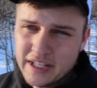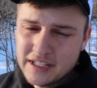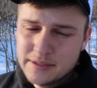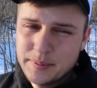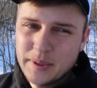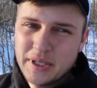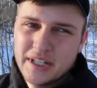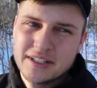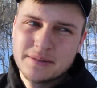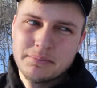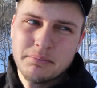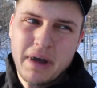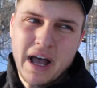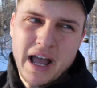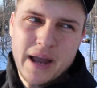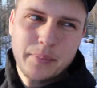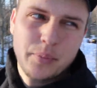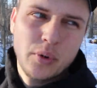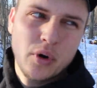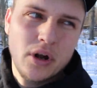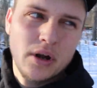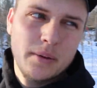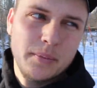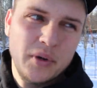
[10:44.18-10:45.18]
that's because my
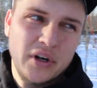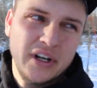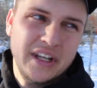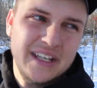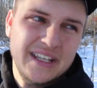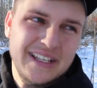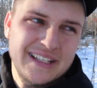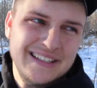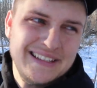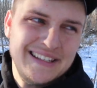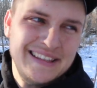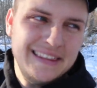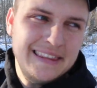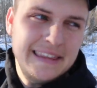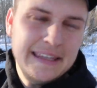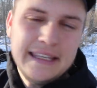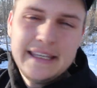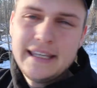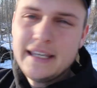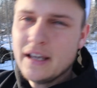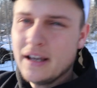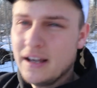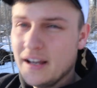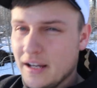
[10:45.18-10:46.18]
property is
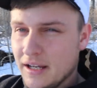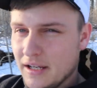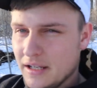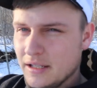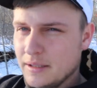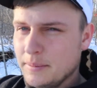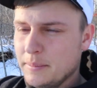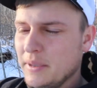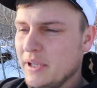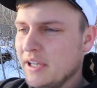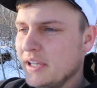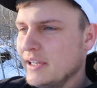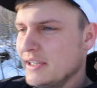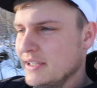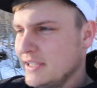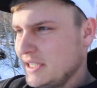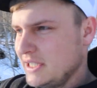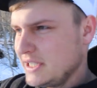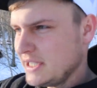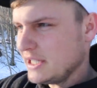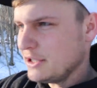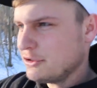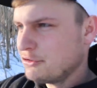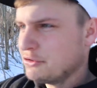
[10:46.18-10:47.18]
the hub
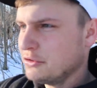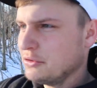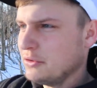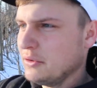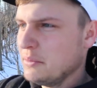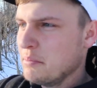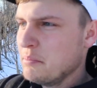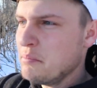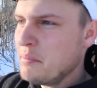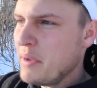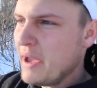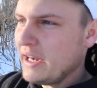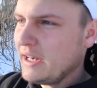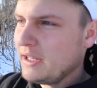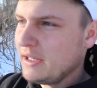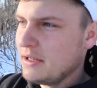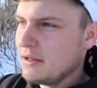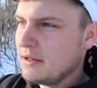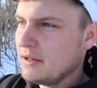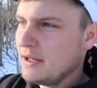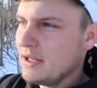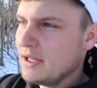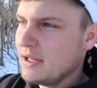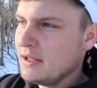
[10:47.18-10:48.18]
central
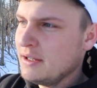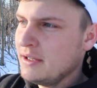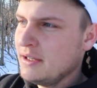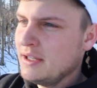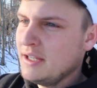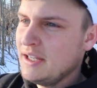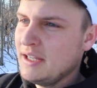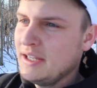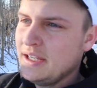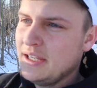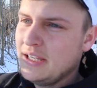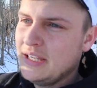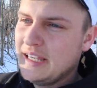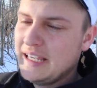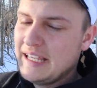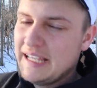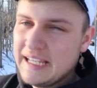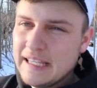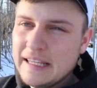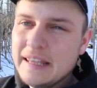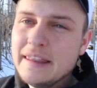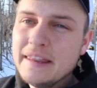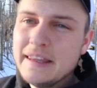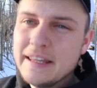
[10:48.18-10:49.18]
bedding area
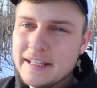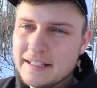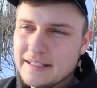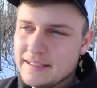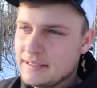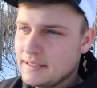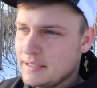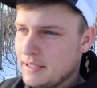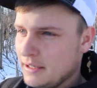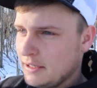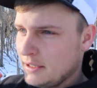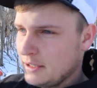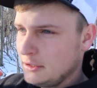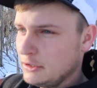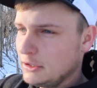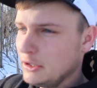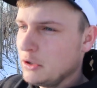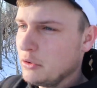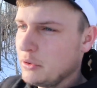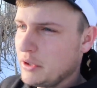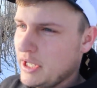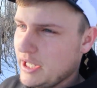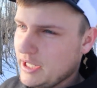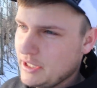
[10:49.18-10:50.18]
in this
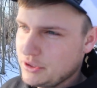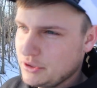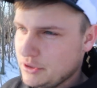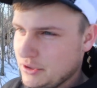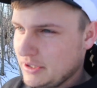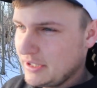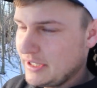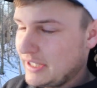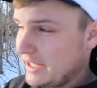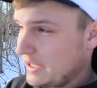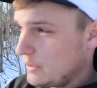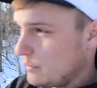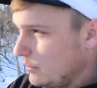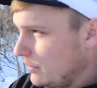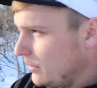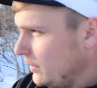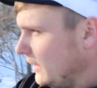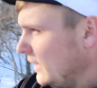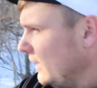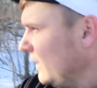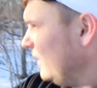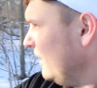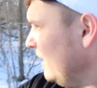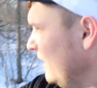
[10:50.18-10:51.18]
location, like
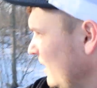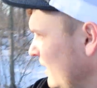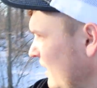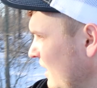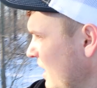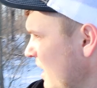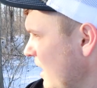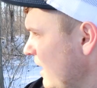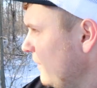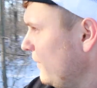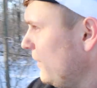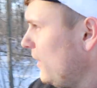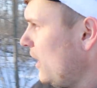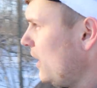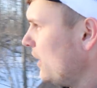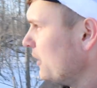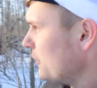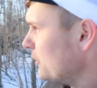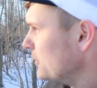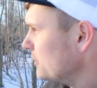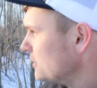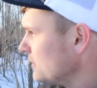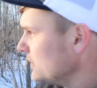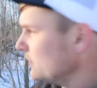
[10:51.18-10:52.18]
within a
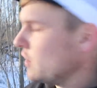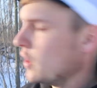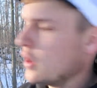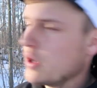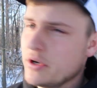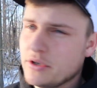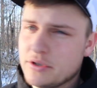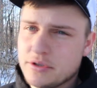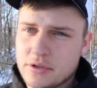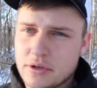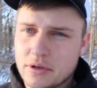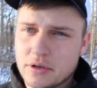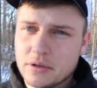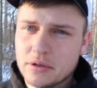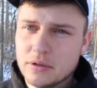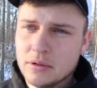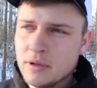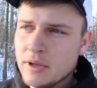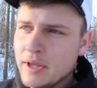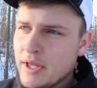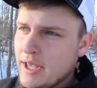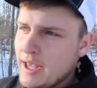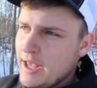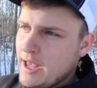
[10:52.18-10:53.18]
hundreds of yard
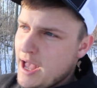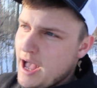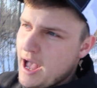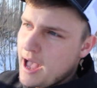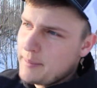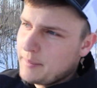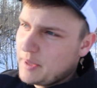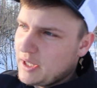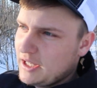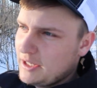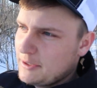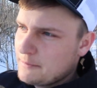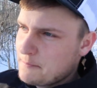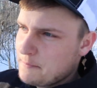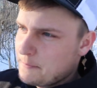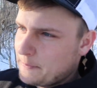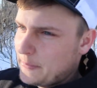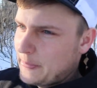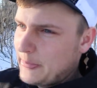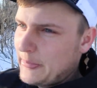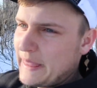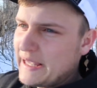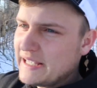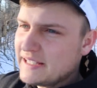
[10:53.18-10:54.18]
circle. I mean,
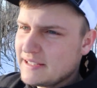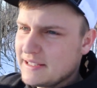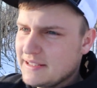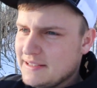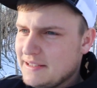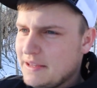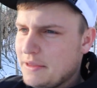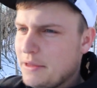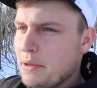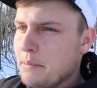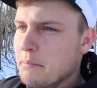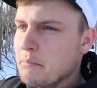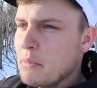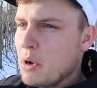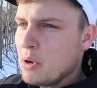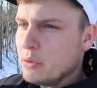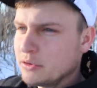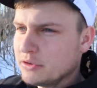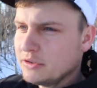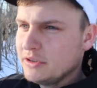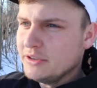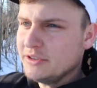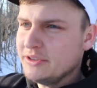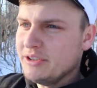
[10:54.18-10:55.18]
this is the
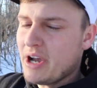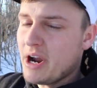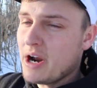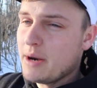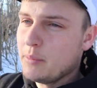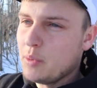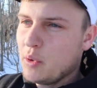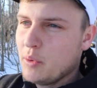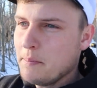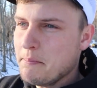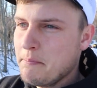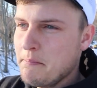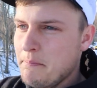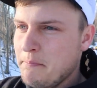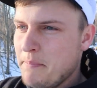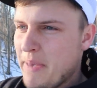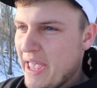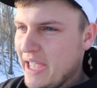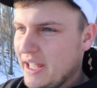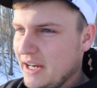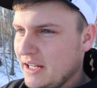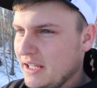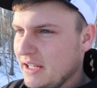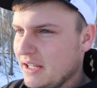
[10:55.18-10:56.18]
most desirable
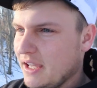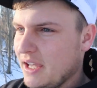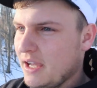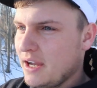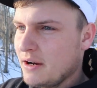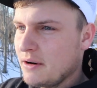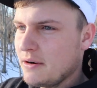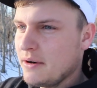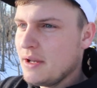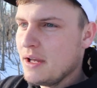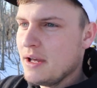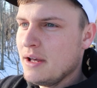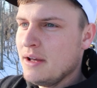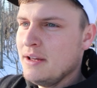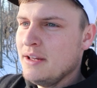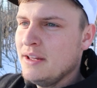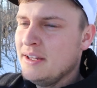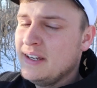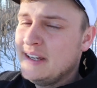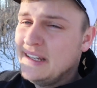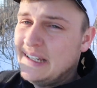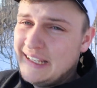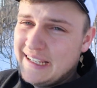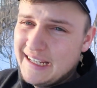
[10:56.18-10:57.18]
bedding area
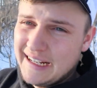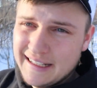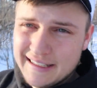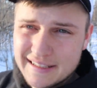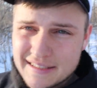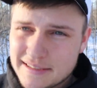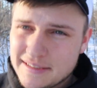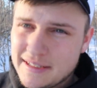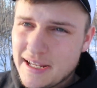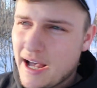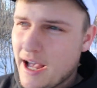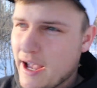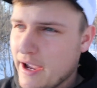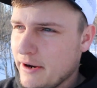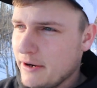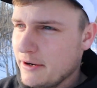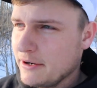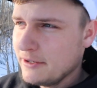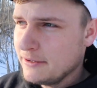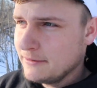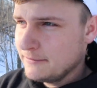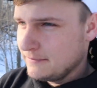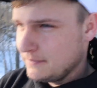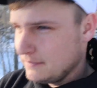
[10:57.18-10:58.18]
in this
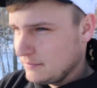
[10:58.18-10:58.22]
entire